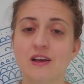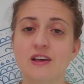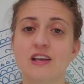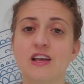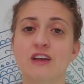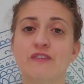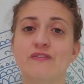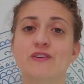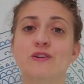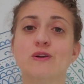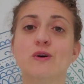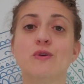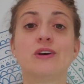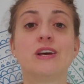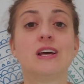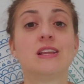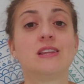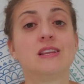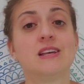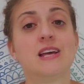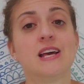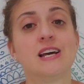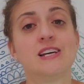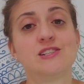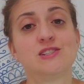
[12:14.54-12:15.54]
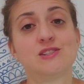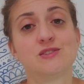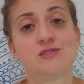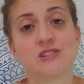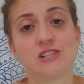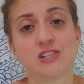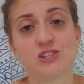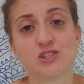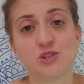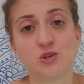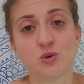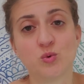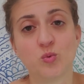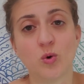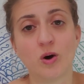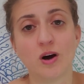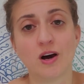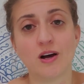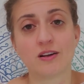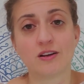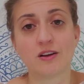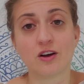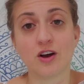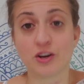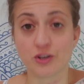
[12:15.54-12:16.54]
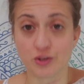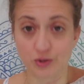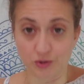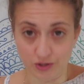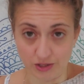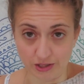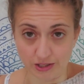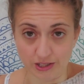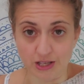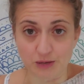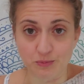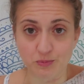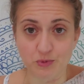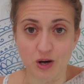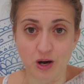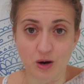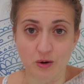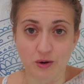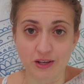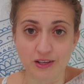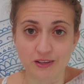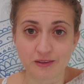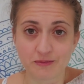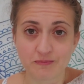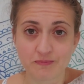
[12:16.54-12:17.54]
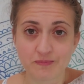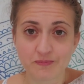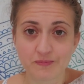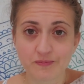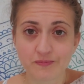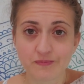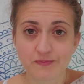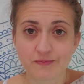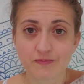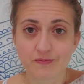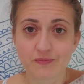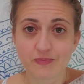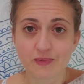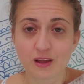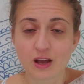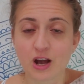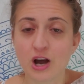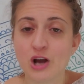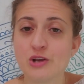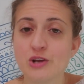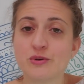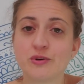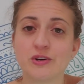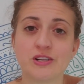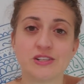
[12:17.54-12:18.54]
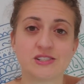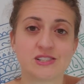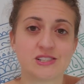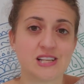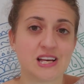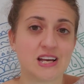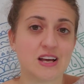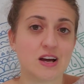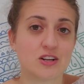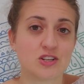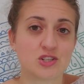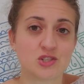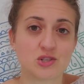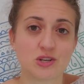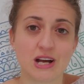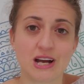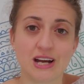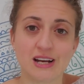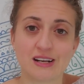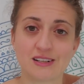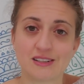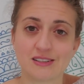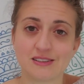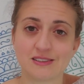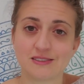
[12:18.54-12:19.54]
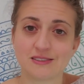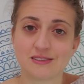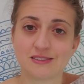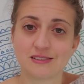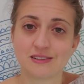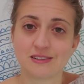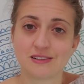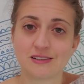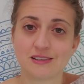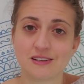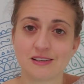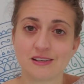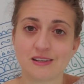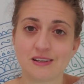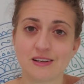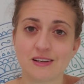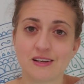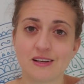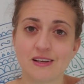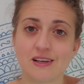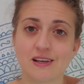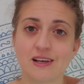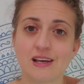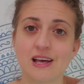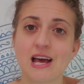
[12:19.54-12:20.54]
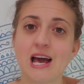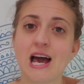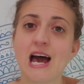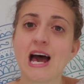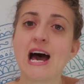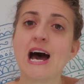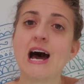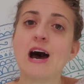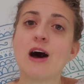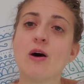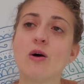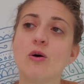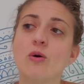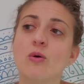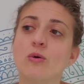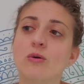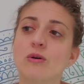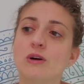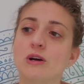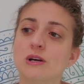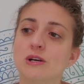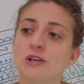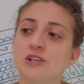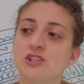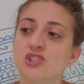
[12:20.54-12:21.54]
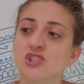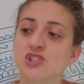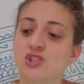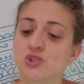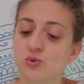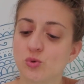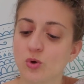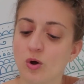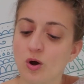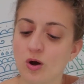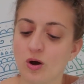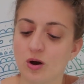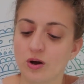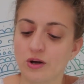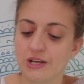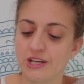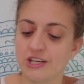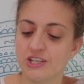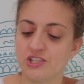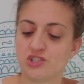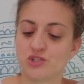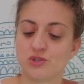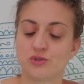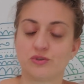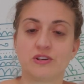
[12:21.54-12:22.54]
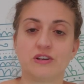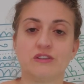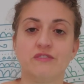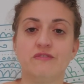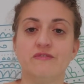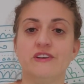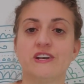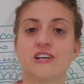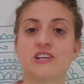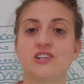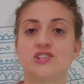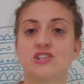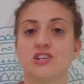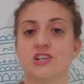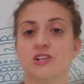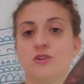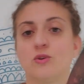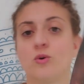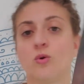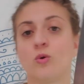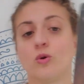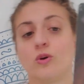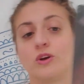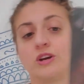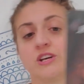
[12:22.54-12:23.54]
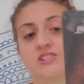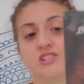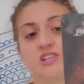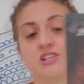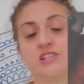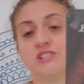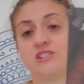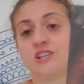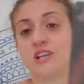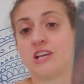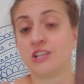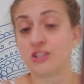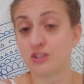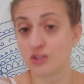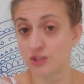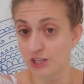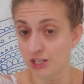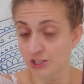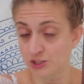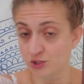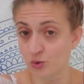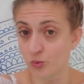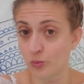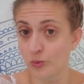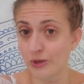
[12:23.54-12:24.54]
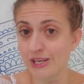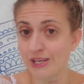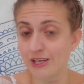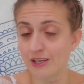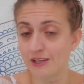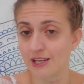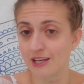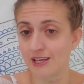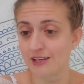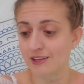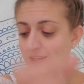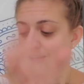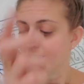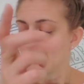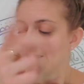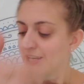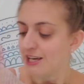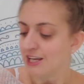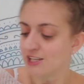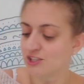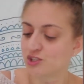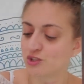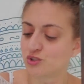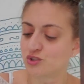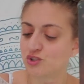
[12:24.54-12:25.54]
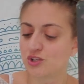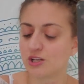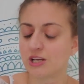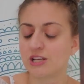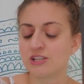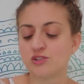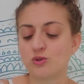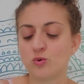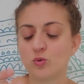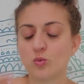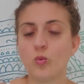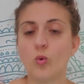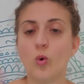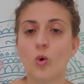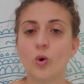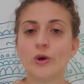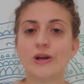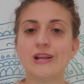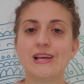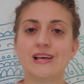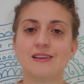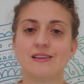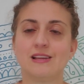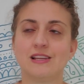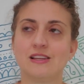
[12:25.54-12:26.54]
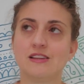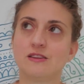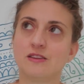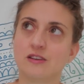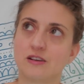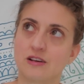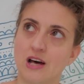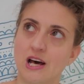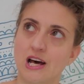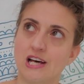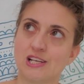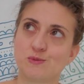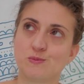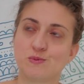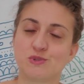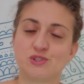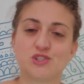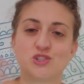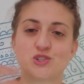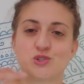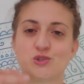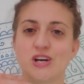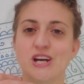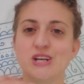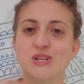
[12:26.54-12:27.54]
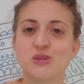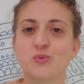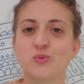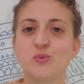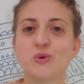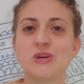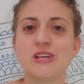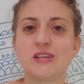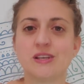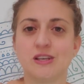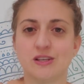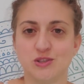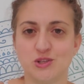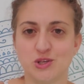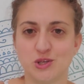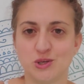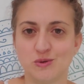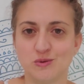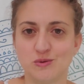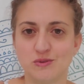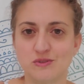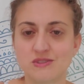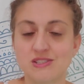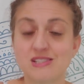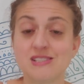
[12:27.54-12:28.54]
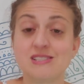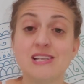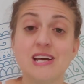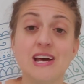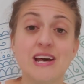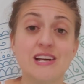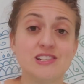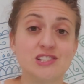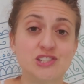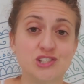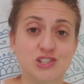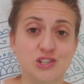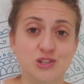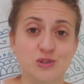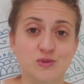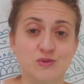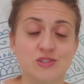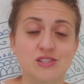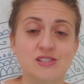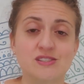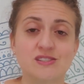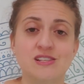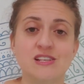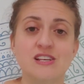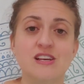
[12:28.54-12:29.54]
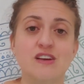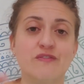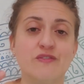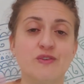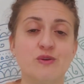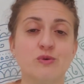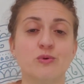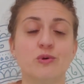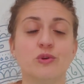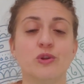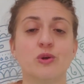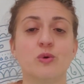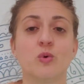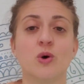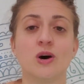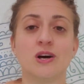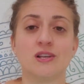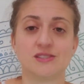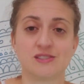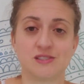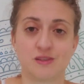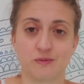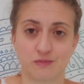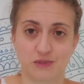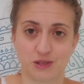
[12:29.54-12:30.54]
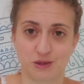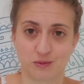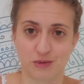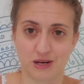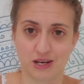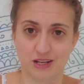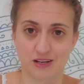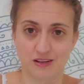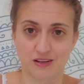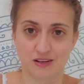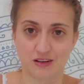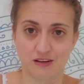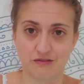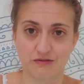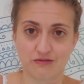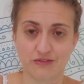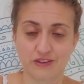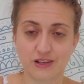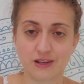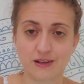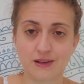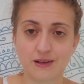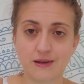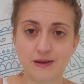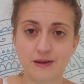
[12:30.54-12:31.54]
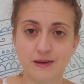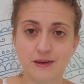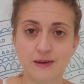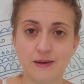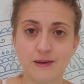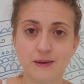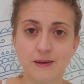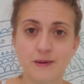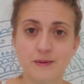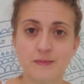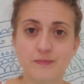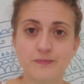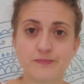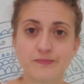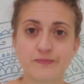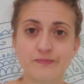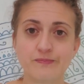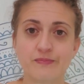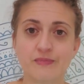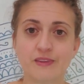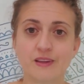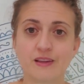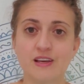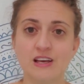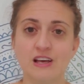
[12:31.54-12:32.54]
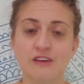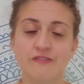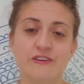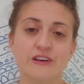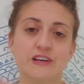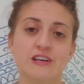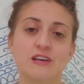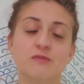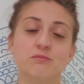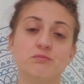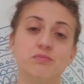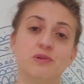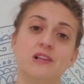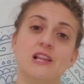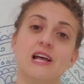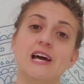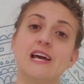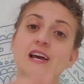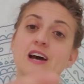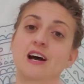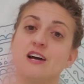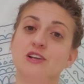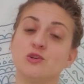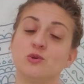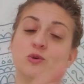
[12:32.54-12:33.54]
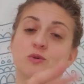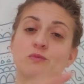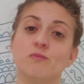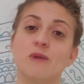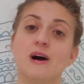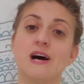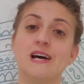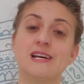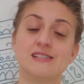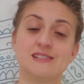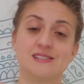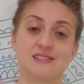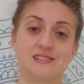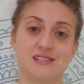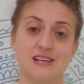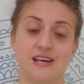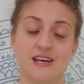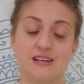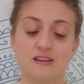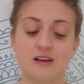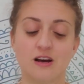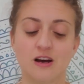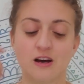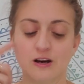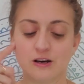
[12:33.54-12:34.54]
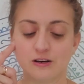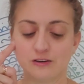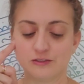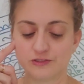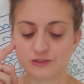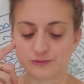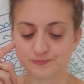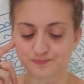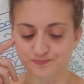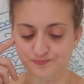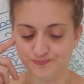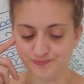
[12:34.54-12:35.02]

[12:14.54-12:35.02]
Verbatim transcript: if you don't get the answers that you want, are you going to keep going? Are you going to stay on track? How strong is your conviction? Or because it's it, it's a weakening. It's a it's a warning that the cosmos is trying to weaken you, to test you, to see if you really want something bad enough. If it can play on your mindset of,